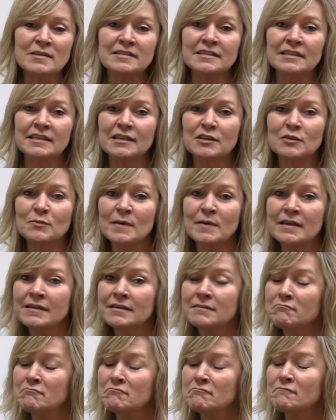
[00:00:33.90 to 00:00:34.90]
a little
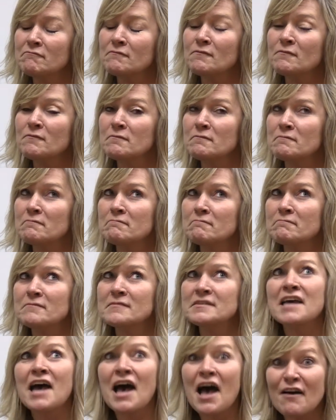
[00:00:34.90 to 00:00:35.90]
bit
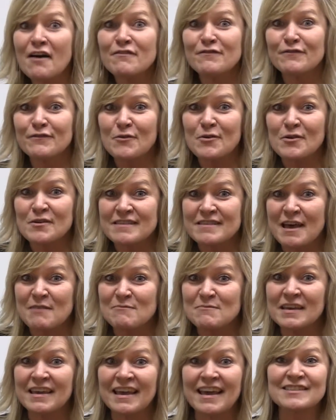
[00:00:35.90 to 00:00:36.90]
tough for
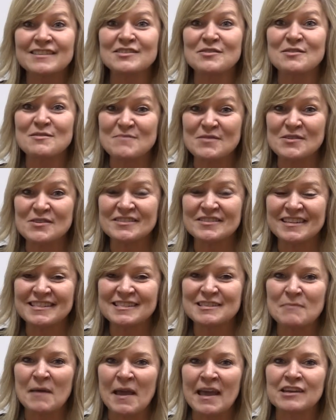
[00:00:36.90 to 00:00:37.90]
them because they're immersed in
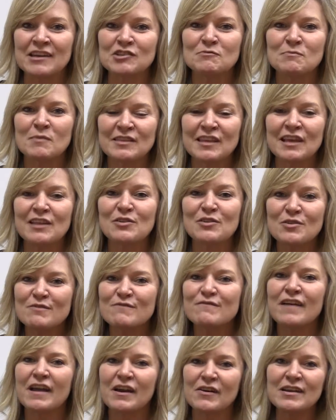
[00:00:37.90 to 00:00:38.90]
Spanish, but they
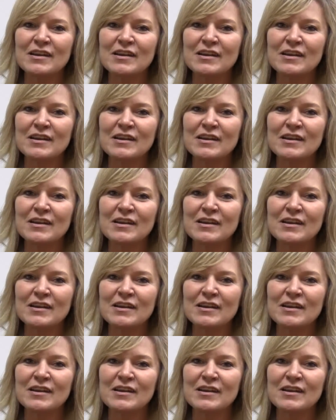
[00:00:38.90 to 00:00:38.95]
learn very